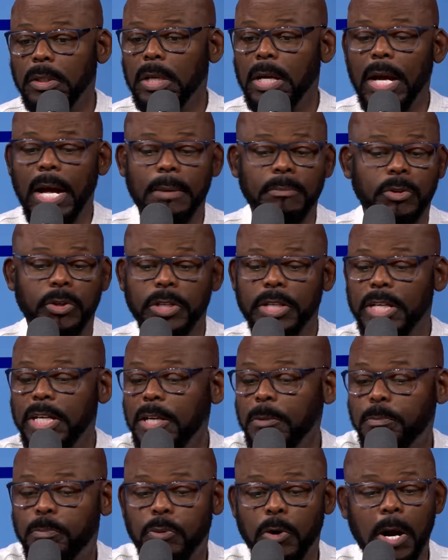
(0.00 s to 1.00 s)
I'm going to
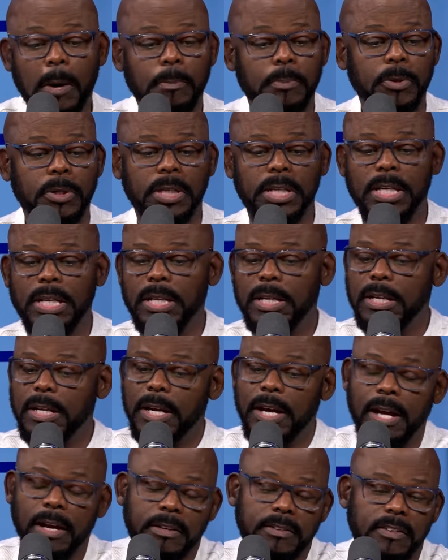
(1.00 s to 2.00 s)
eat properly,
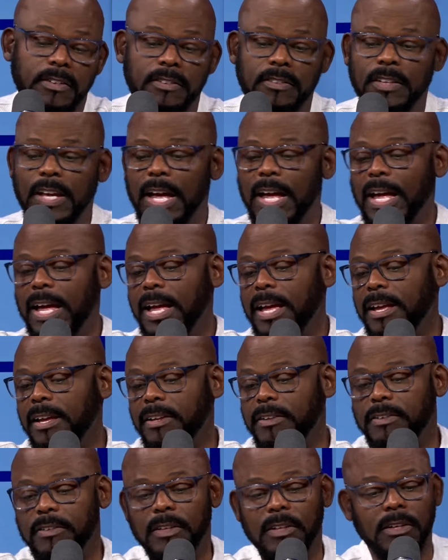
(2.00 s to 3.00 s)

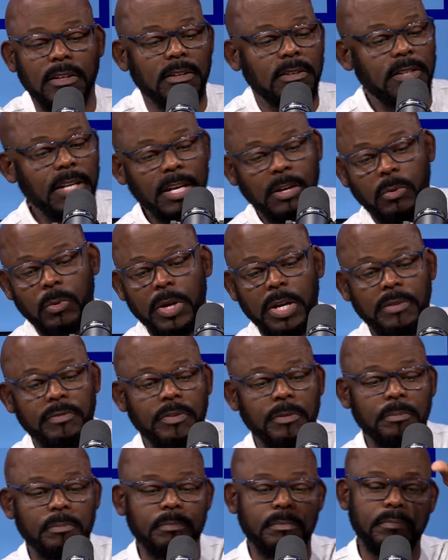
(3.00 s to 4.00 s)
exercise, take
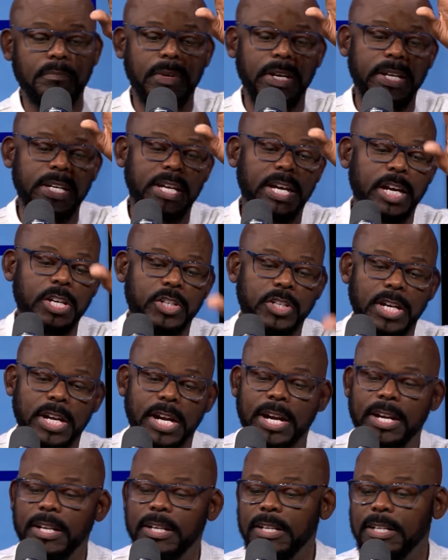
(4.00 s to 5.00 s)
whatever medication mm-hmm. I
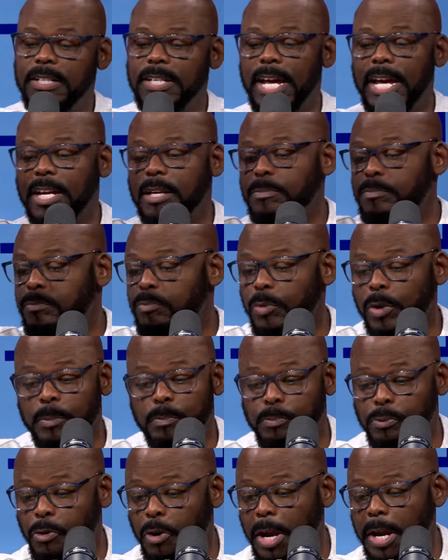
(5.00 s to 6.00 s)
need to take with
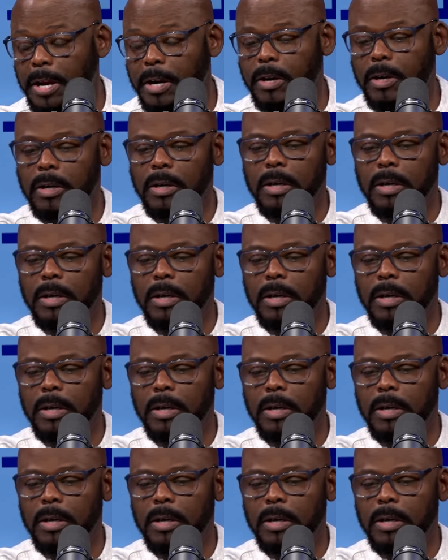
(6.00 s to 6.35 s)
prayer.